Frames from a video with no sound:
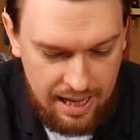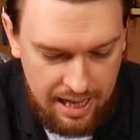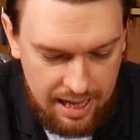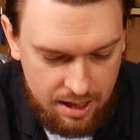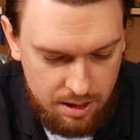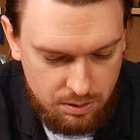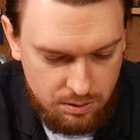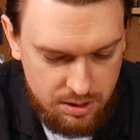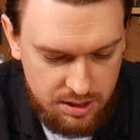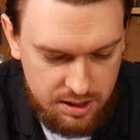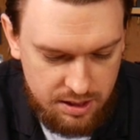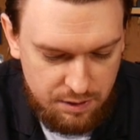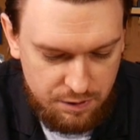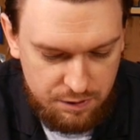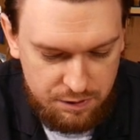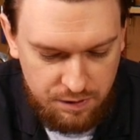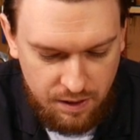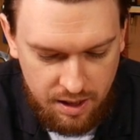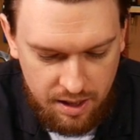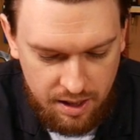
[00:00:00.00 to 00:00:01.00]
how to
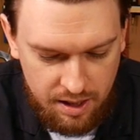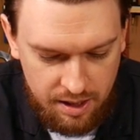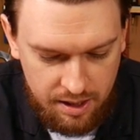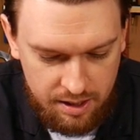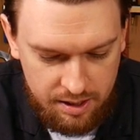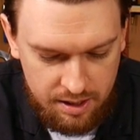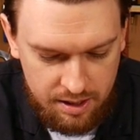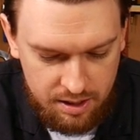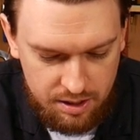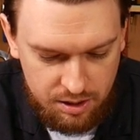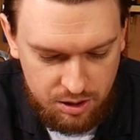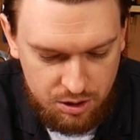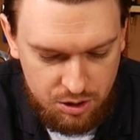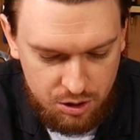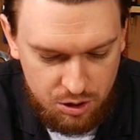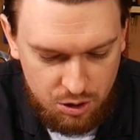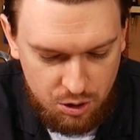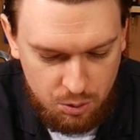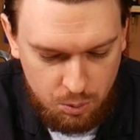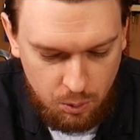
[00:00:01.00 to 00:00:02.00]
define
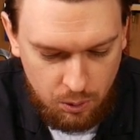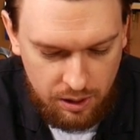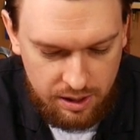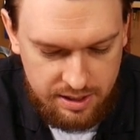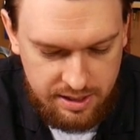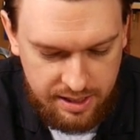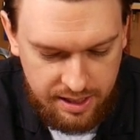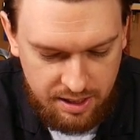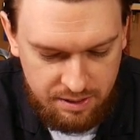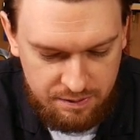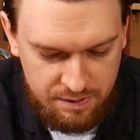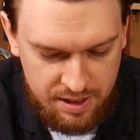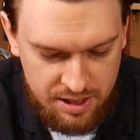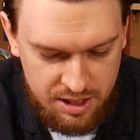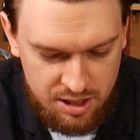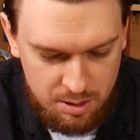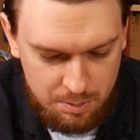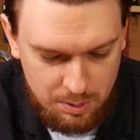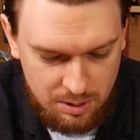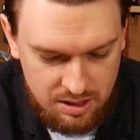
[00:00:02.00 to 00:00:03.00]
good quality
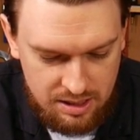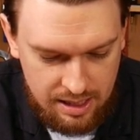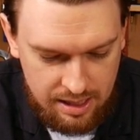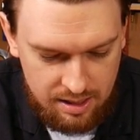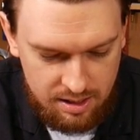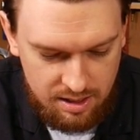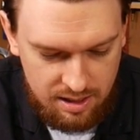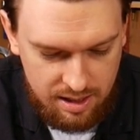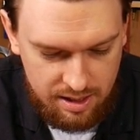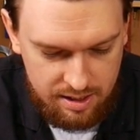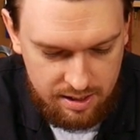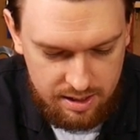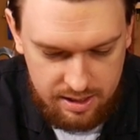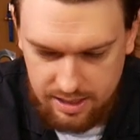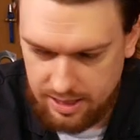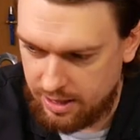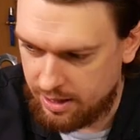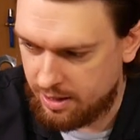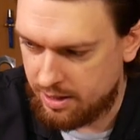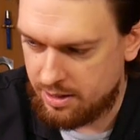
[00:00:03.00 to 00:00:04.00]
vegetable tan
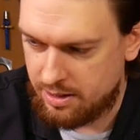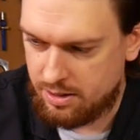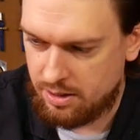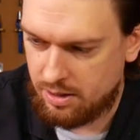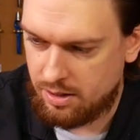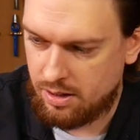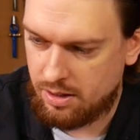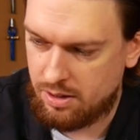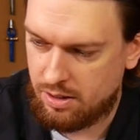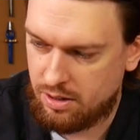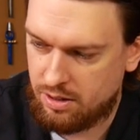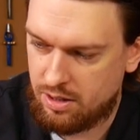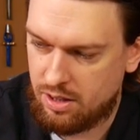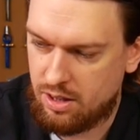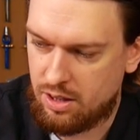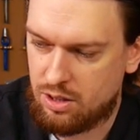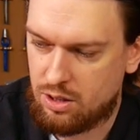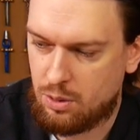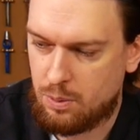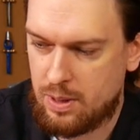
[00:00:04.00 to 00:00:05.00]
leather is our
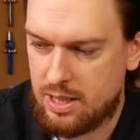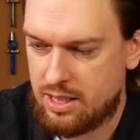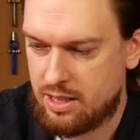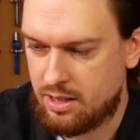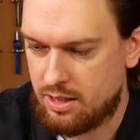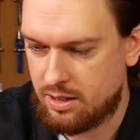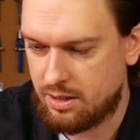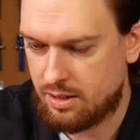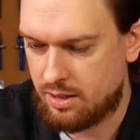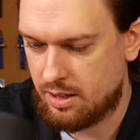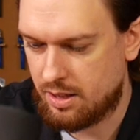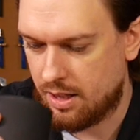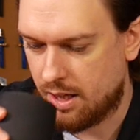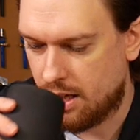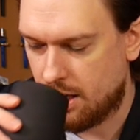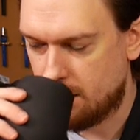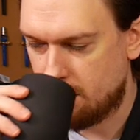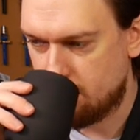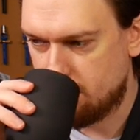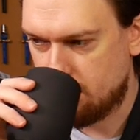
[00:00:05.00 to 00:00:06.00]
third question
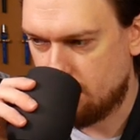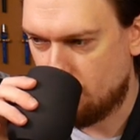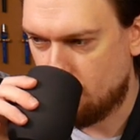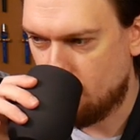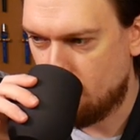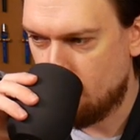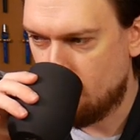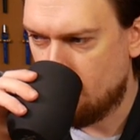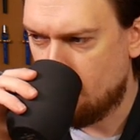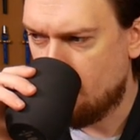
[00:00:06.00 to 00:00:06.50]
today. So,